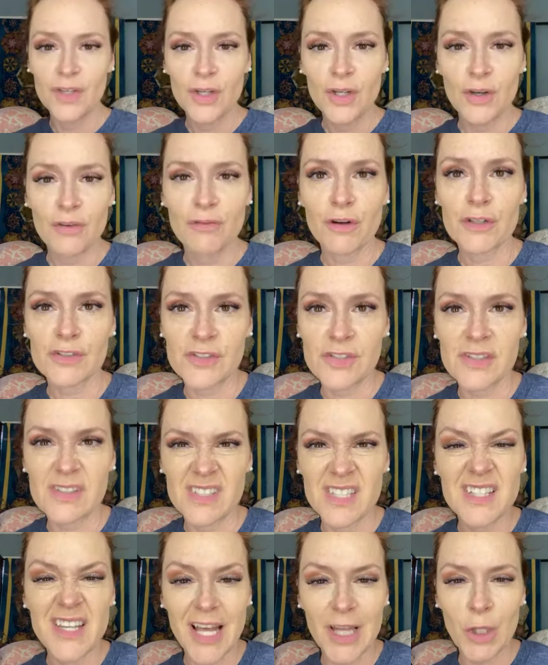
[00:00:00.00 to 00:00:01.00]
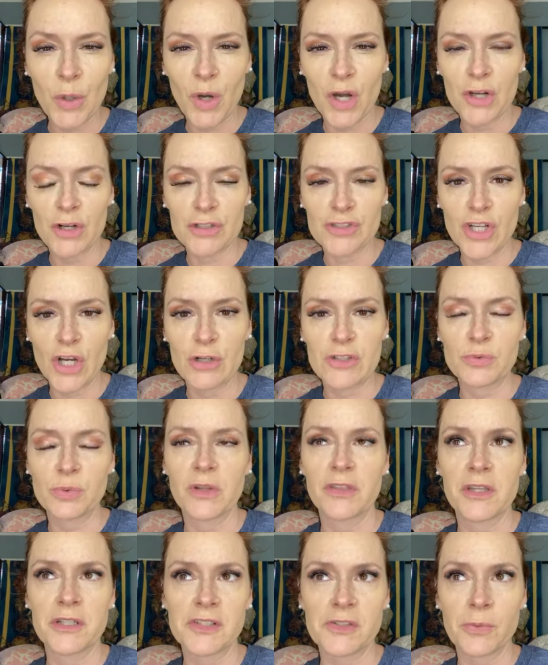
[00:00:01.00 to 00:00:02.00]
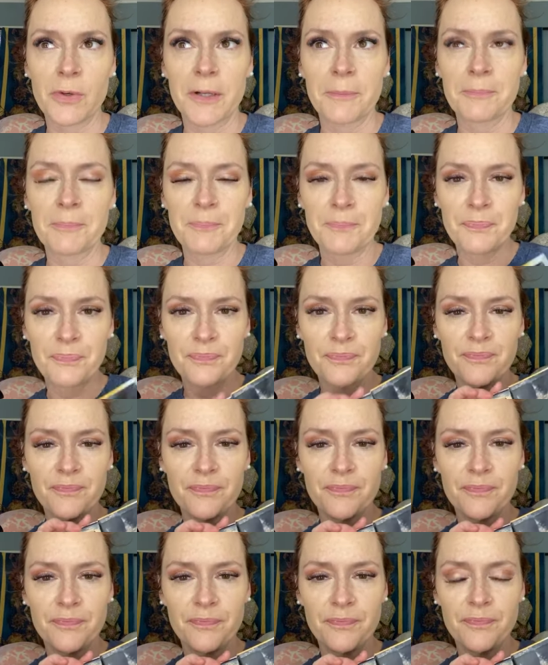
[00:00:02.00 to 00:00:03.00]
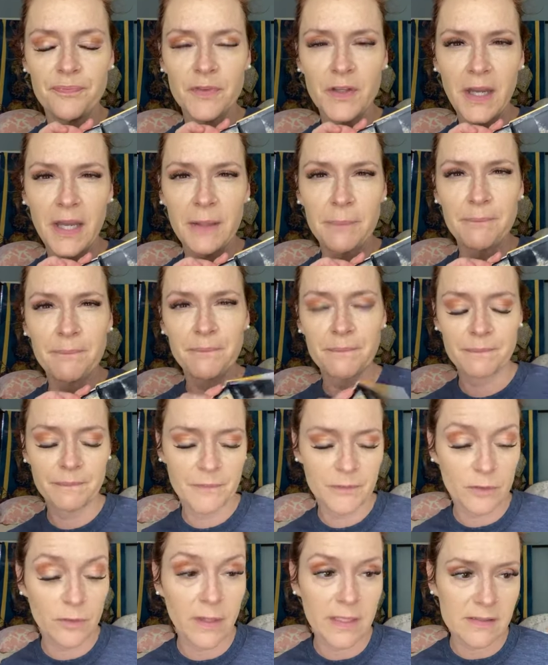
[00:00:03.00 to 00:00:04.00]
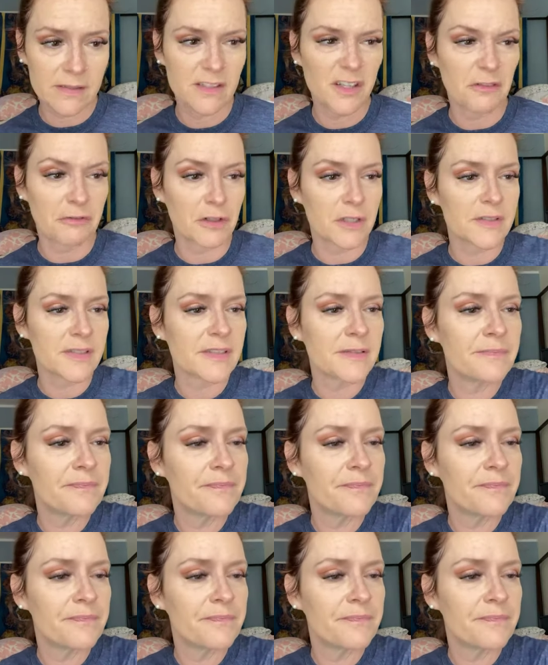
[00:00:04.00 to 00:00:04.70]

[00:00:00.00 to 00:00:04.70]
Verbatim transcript: Versus the yellow undertones with this one. Okay? So that's the difference.